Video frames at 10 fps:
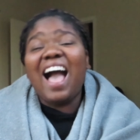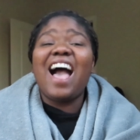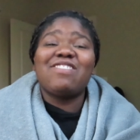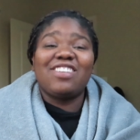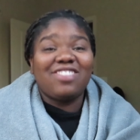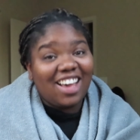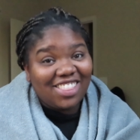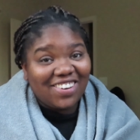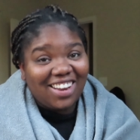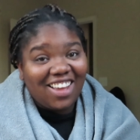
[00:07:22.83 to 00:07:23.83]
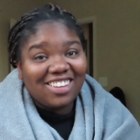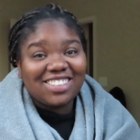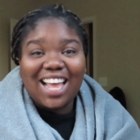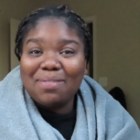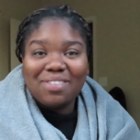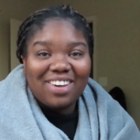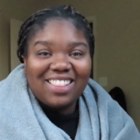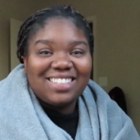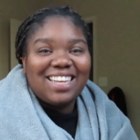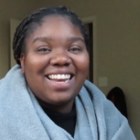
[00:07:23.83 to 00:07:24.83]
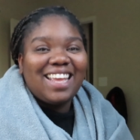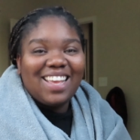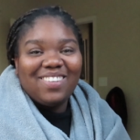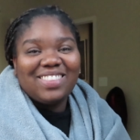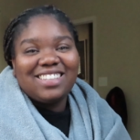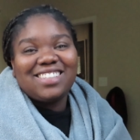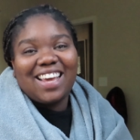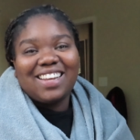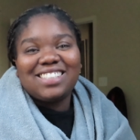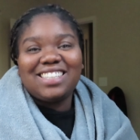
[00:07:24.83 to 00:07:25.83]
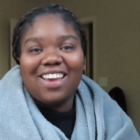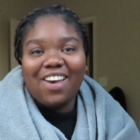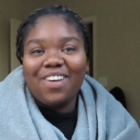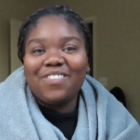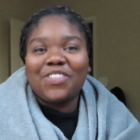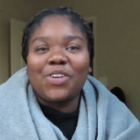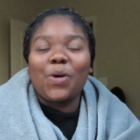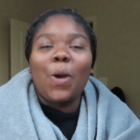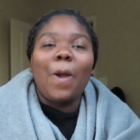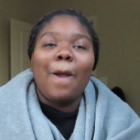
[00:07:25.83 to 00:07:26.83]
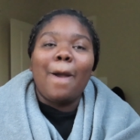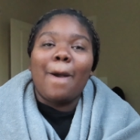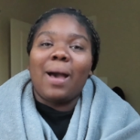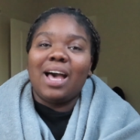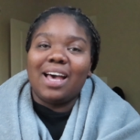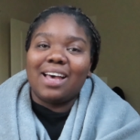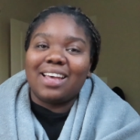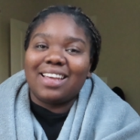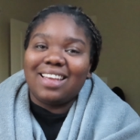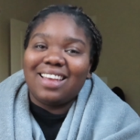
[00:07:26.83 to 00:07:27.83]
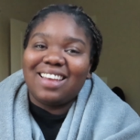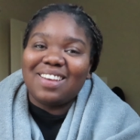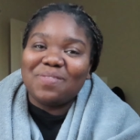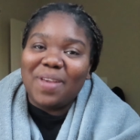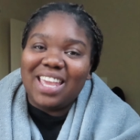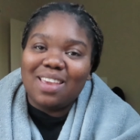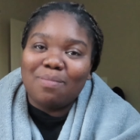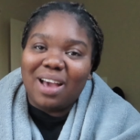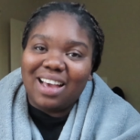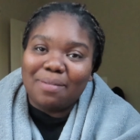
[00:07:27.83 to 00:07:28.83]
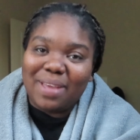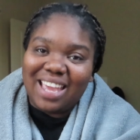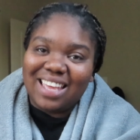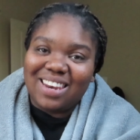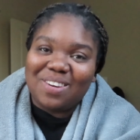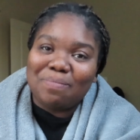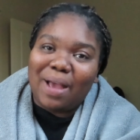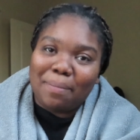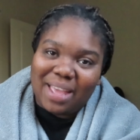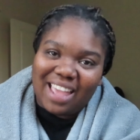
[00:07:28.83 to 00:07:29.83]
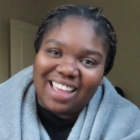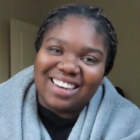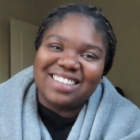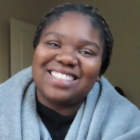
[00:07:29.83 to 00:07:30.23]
I have a father-in-law, so happy Father's Day to him. Shout out to y'all for uh, making my man my man.